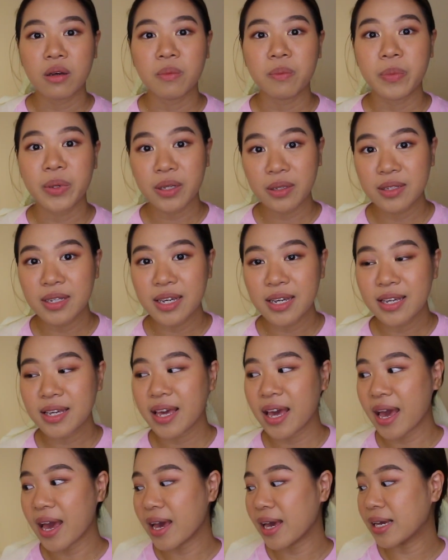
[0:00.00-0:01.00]
building.
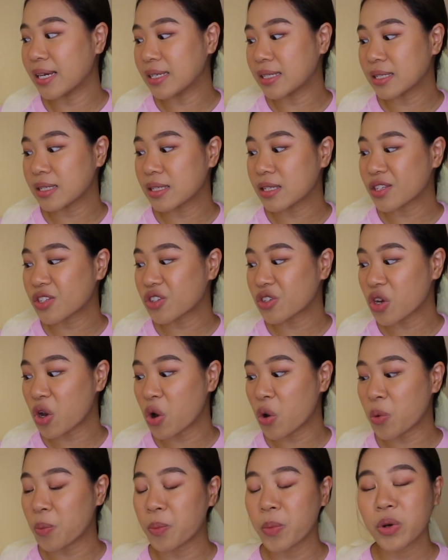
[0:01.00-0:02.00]
And
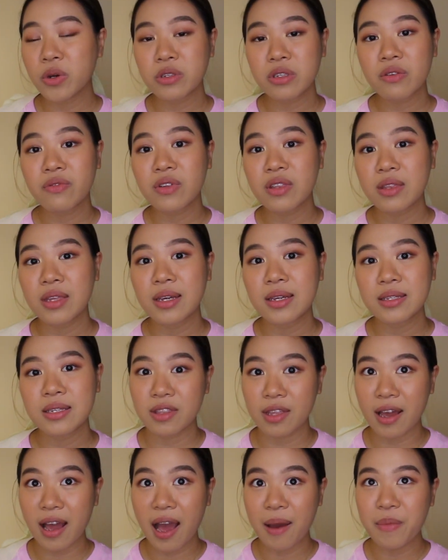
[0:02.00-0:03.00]
so most of the things
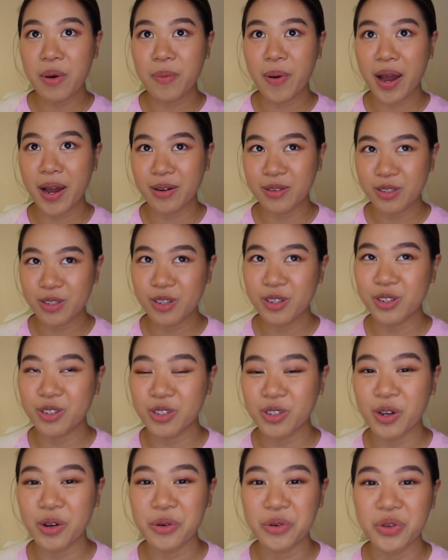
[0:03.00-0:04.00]
that I'm about to
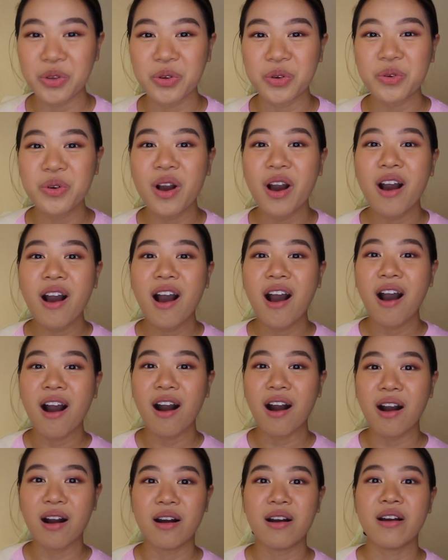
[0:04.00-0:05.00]
show you
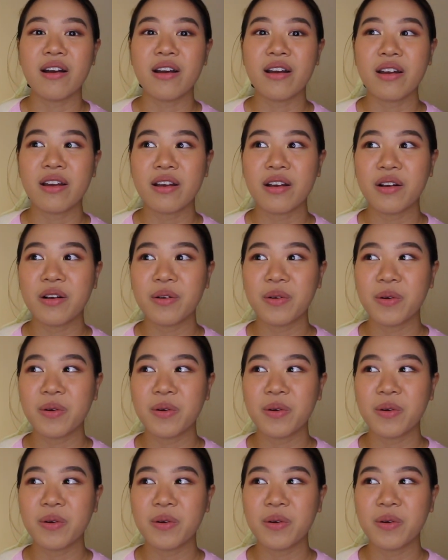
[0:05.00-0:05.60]
are